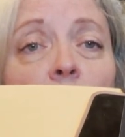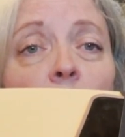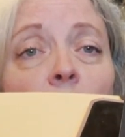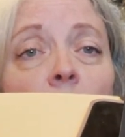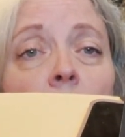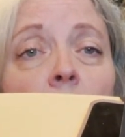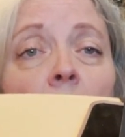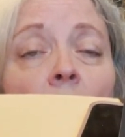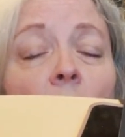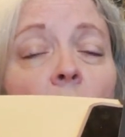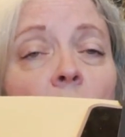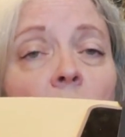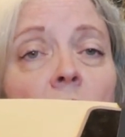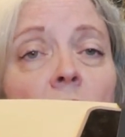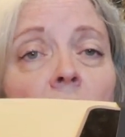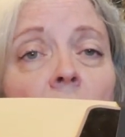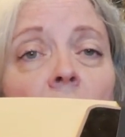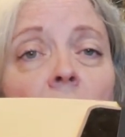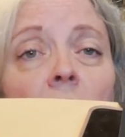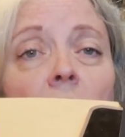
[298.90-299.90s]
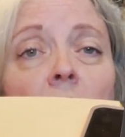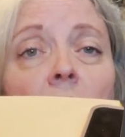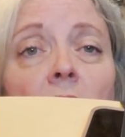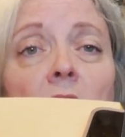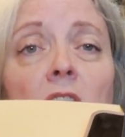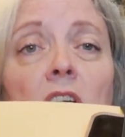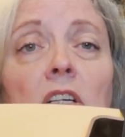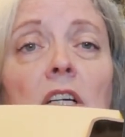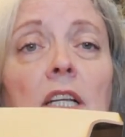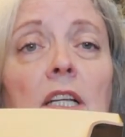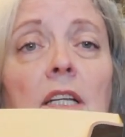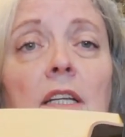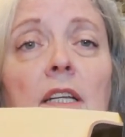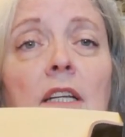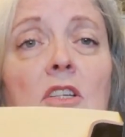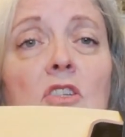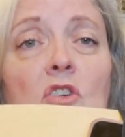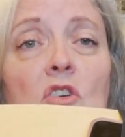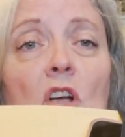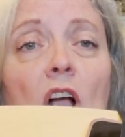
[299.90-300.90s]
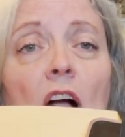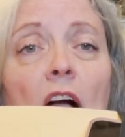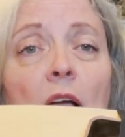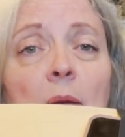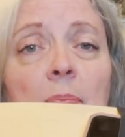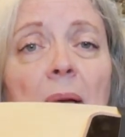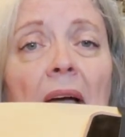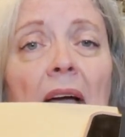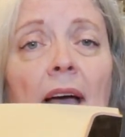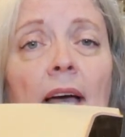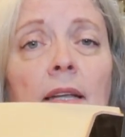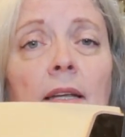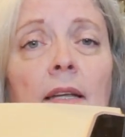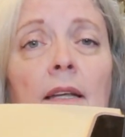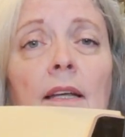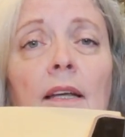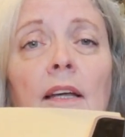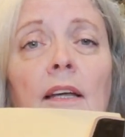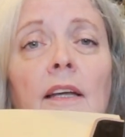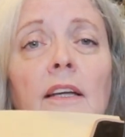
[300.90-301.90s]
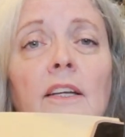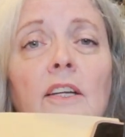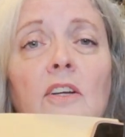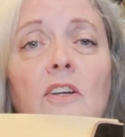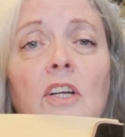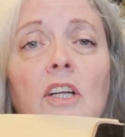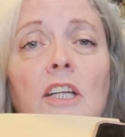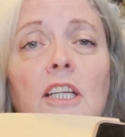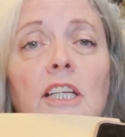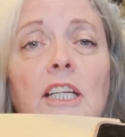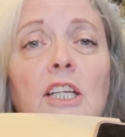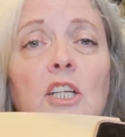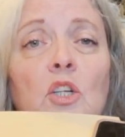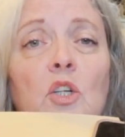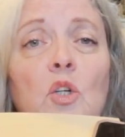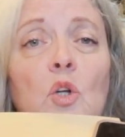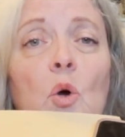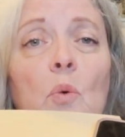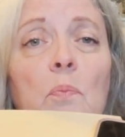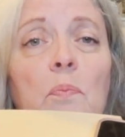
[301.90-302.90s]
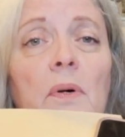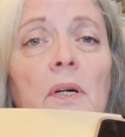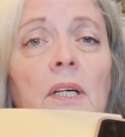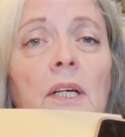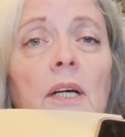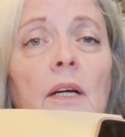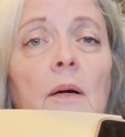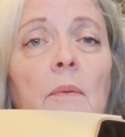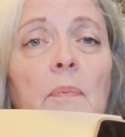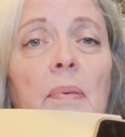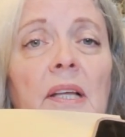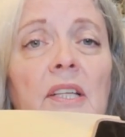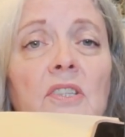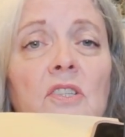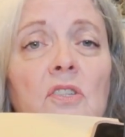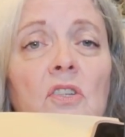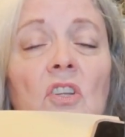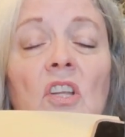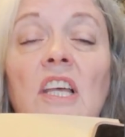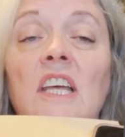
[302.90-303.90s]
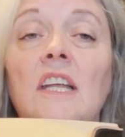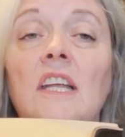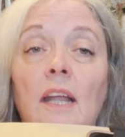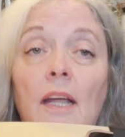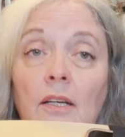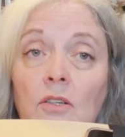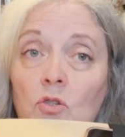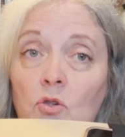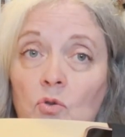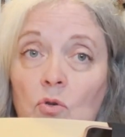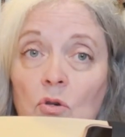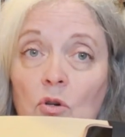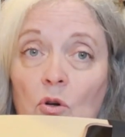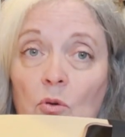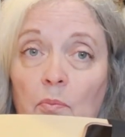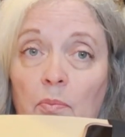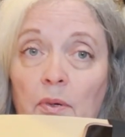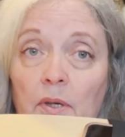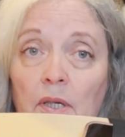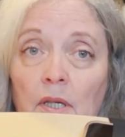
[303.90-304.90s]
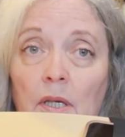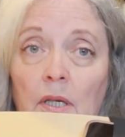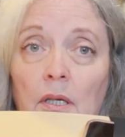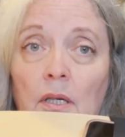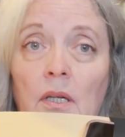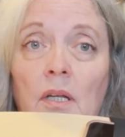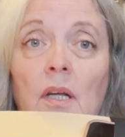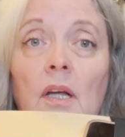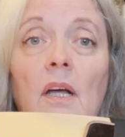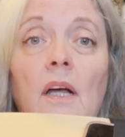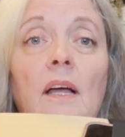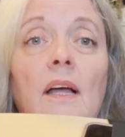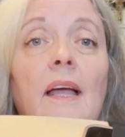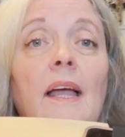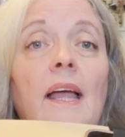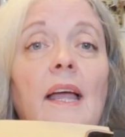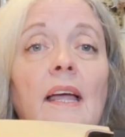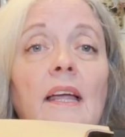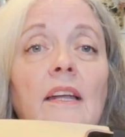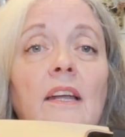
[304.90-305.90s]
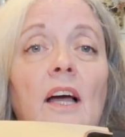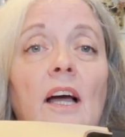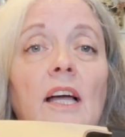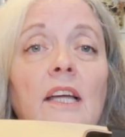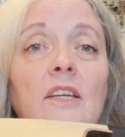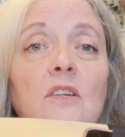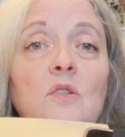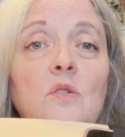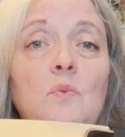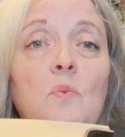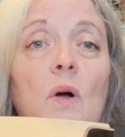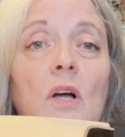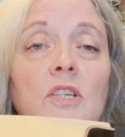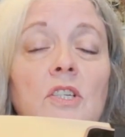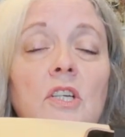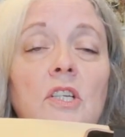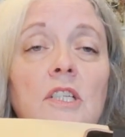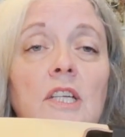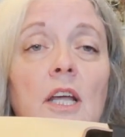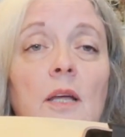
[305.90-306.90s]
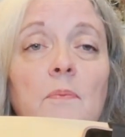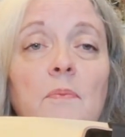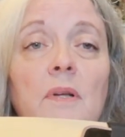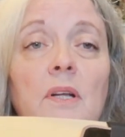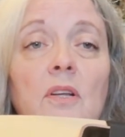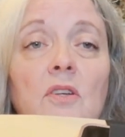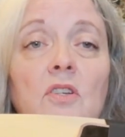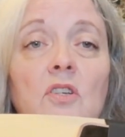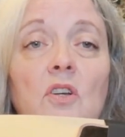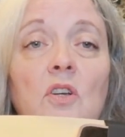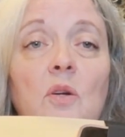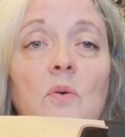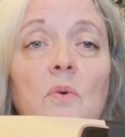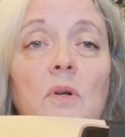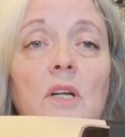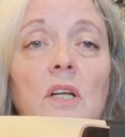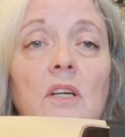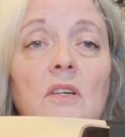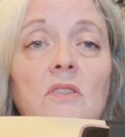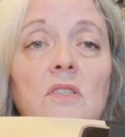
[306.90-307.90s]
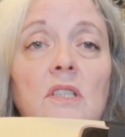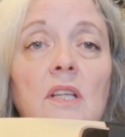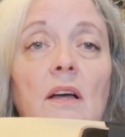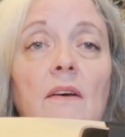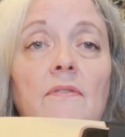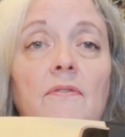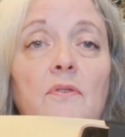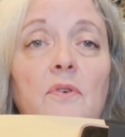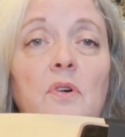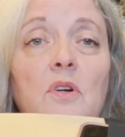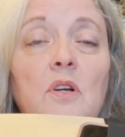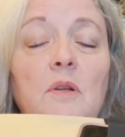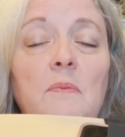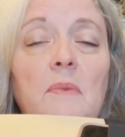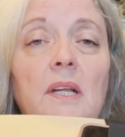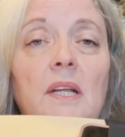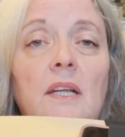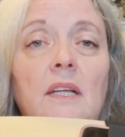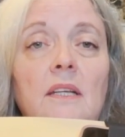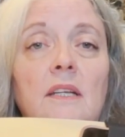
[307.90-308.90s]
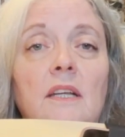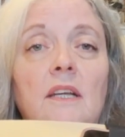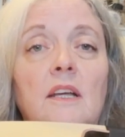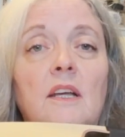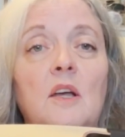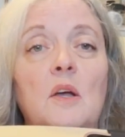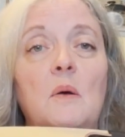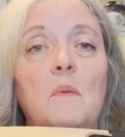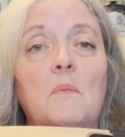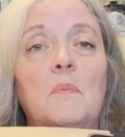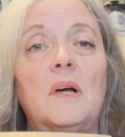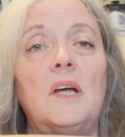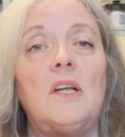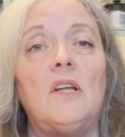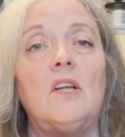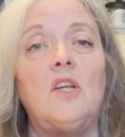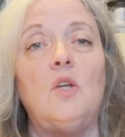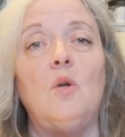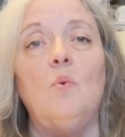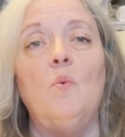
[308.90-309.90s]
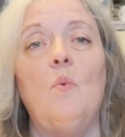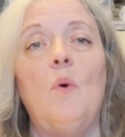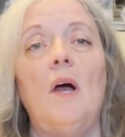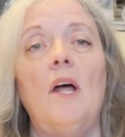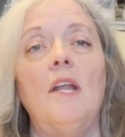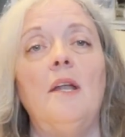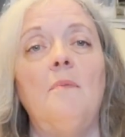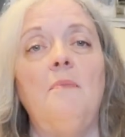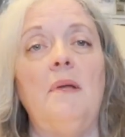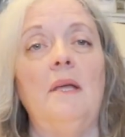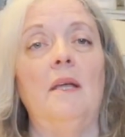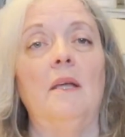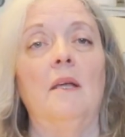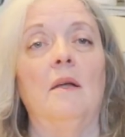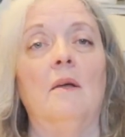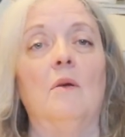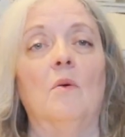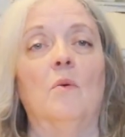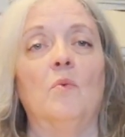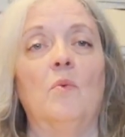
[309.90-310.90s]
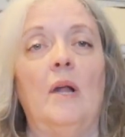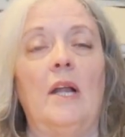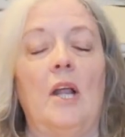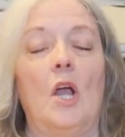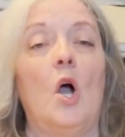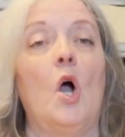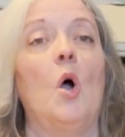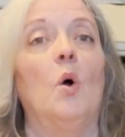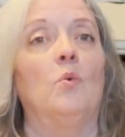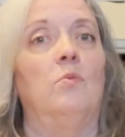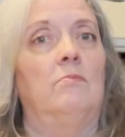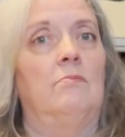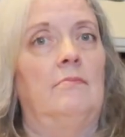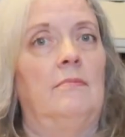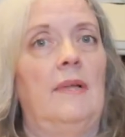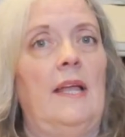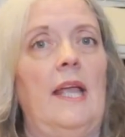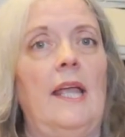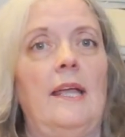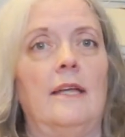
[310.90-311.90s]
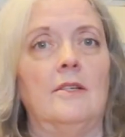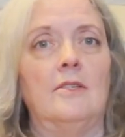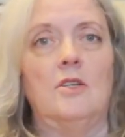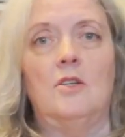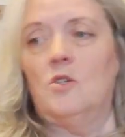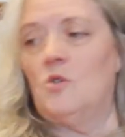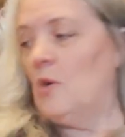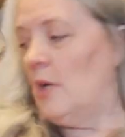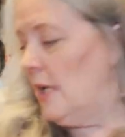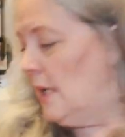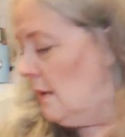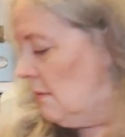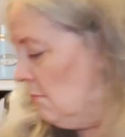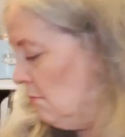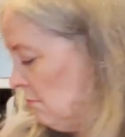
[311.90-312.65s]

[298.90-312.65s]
your remote. You're going to need your iPad. You're going to need a notebook, a pencil, extra notebook. And I use washi tape, and I'll show you what I use that for in a minute. but you want to be ready. Oh, and a drink.